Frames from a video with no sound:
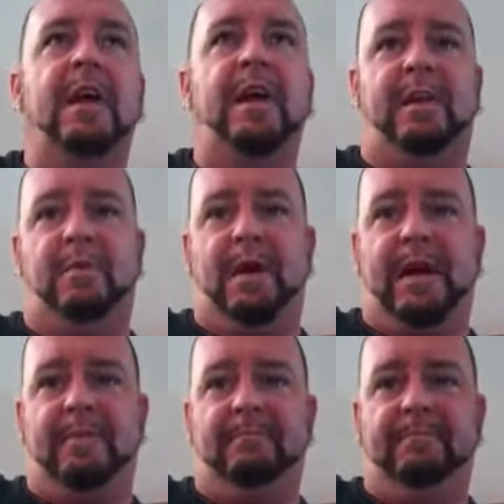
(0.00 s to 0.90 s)

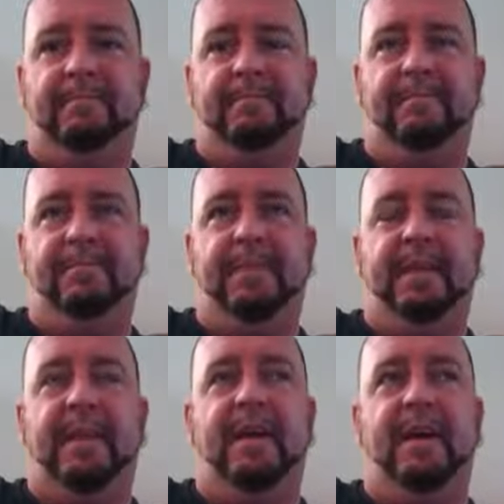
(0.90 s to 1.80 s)
Anyway,
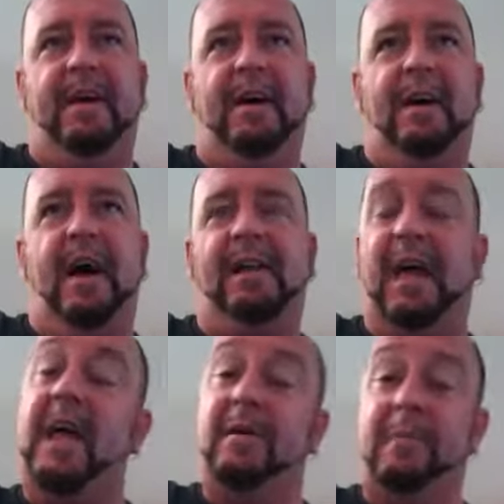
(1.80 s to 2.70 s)
uh, I
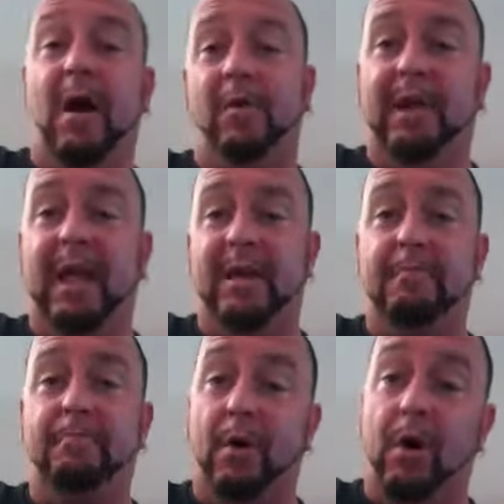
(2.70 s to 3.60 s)
let him. I would let
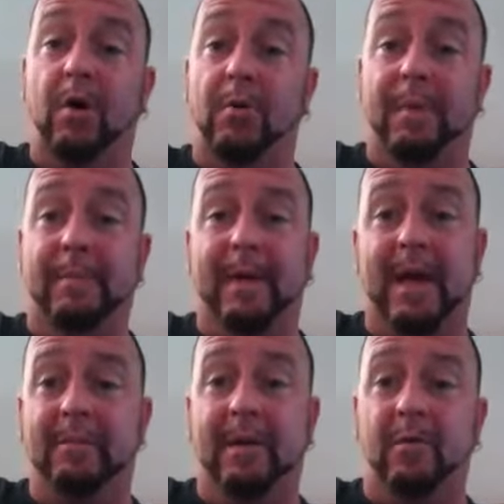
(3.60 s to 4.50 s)
him borrow my
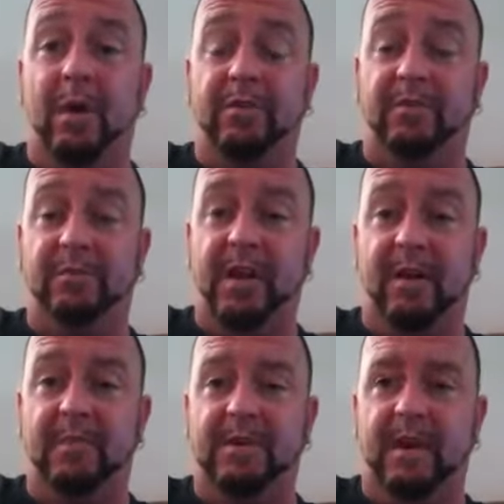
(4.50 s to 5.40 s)
Pac-Man watch from
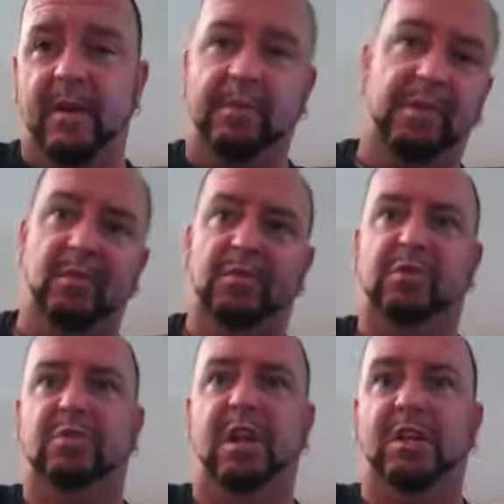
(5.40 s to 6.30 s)
time to time because it was
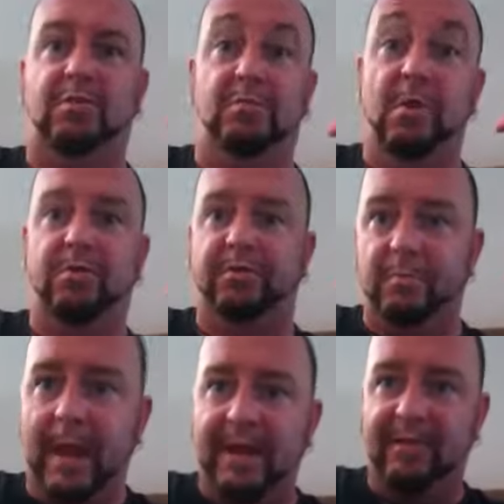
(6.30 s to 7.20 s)
just like the most
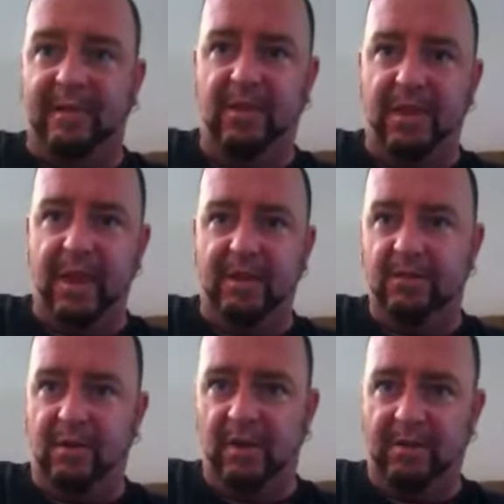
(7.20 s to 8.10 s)
amazing thing
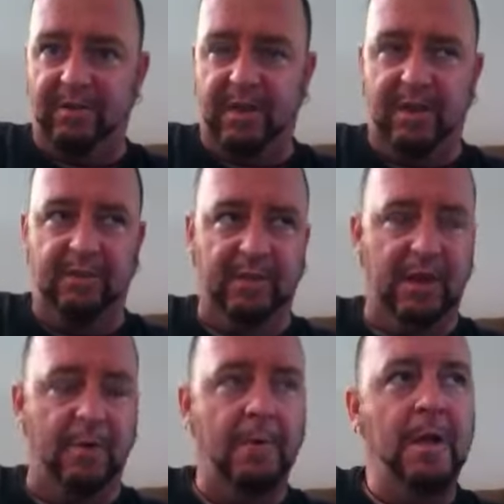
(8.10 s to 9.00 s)
to all us kids, you
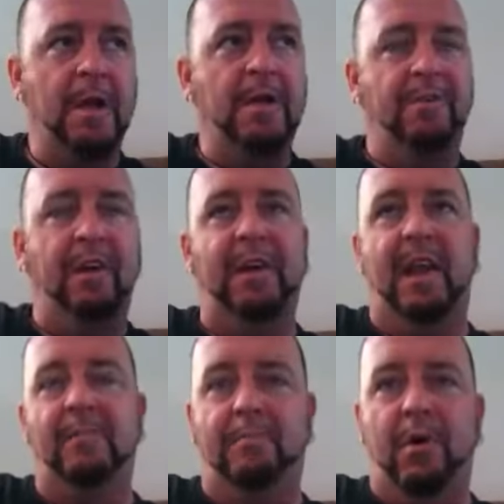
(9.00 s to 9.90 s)
know. So I'd
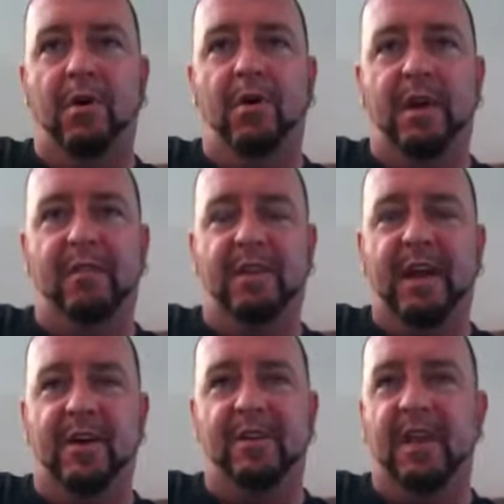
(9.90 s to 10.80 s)
let him borrow it every
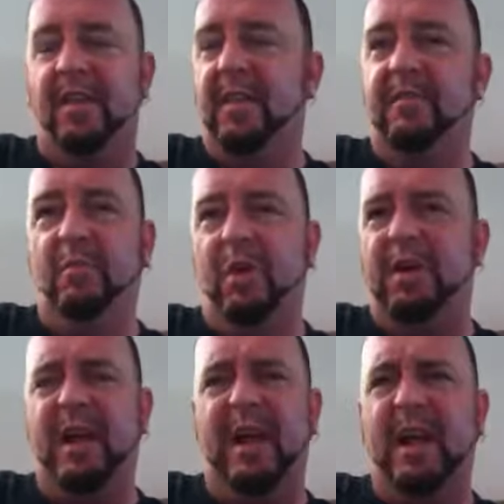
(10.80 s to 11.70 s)
now and then. And then
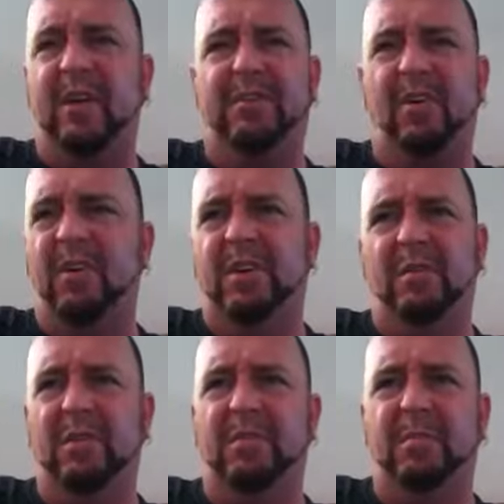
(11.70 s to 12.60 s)
one day I was
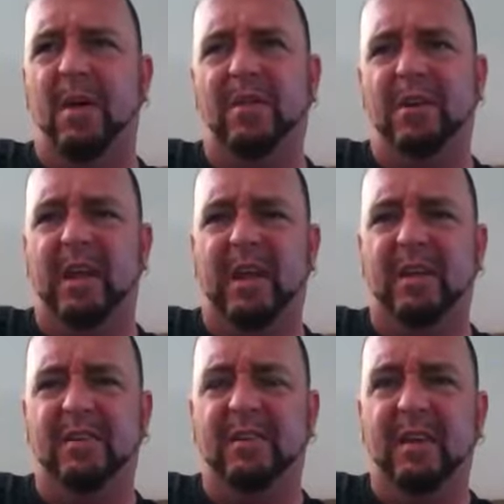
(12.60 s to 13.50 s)
arguing with some other
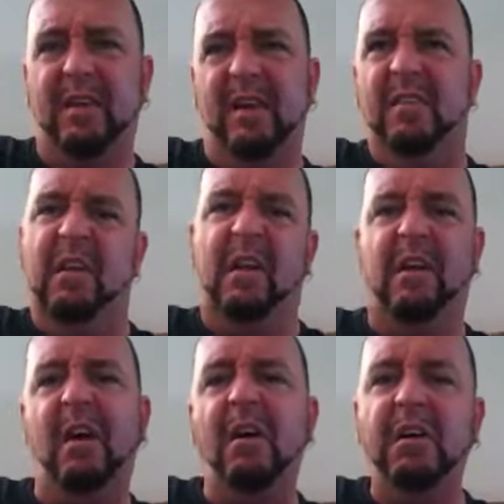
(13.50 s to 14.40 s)
kids, and they're
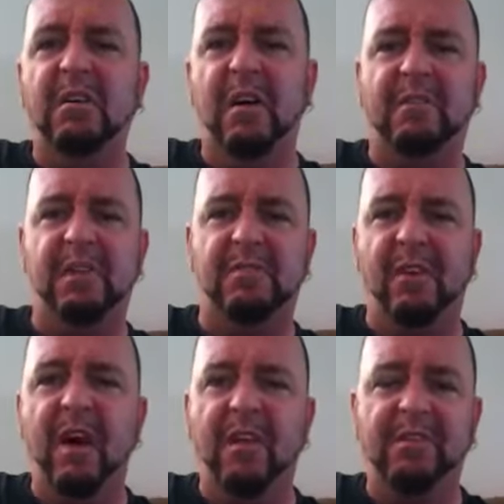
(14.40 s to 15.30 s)
like, "Oh, you don't have any
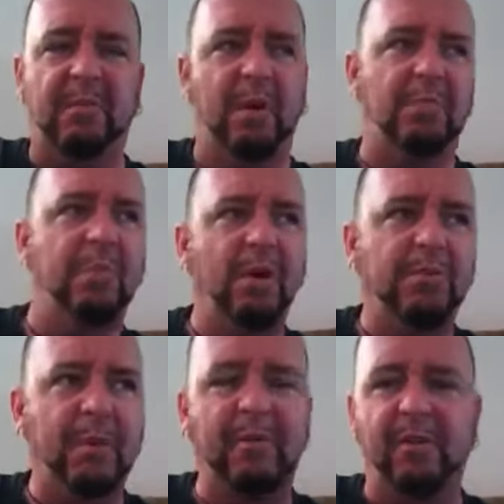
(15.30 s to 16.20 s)
friends." I'm like,
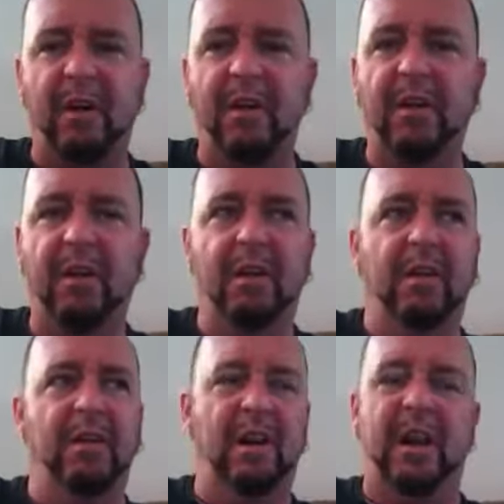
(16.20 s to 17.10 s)
"Bert's my friend."
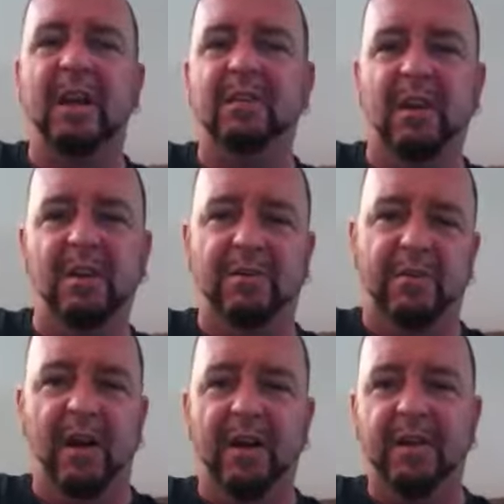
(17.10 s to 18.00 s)
They're like, "He's not your
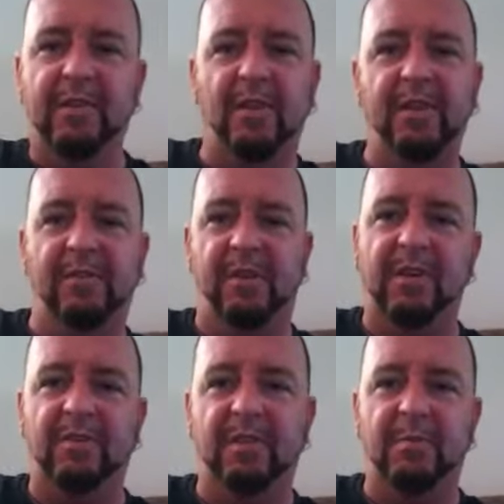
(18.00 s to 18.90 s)
friend. He's only your
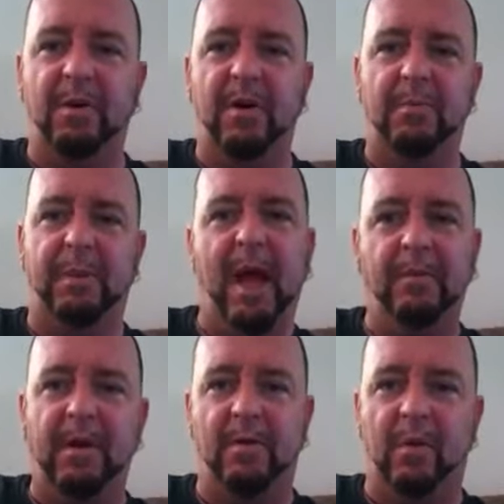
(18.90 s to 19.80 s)
friend so you can borrow your
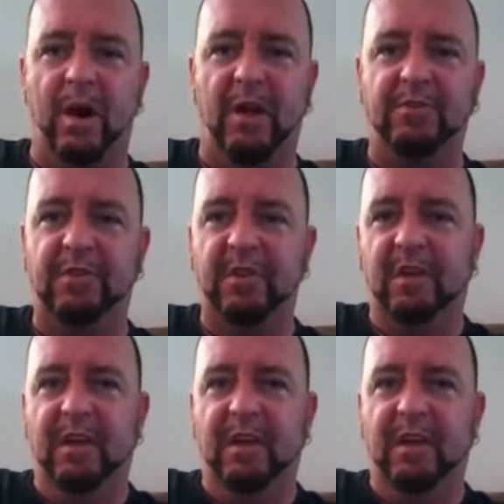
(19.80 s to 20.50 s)
Pac-Man watch."